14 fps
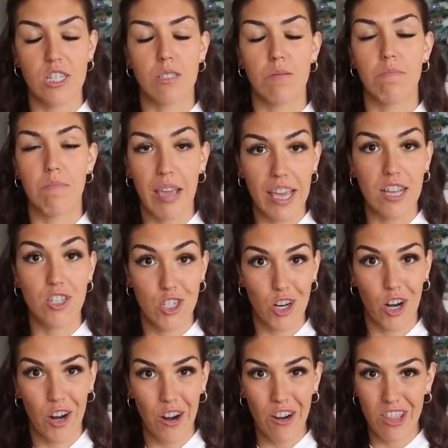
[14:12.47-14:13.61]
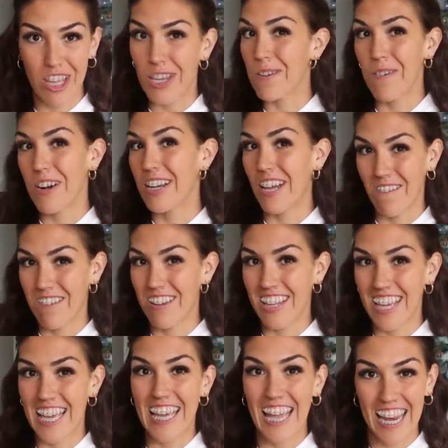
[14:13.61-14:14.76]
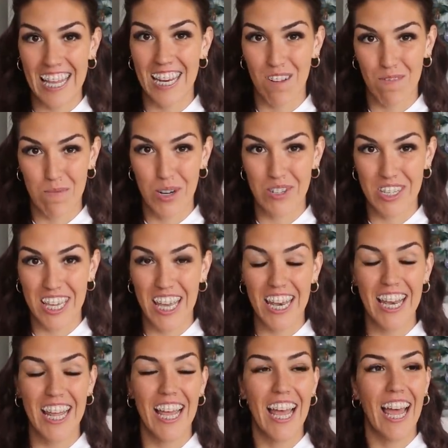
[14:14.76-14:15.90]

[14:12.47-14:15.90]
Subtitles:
Just make sure that you are definitely getting enough protein.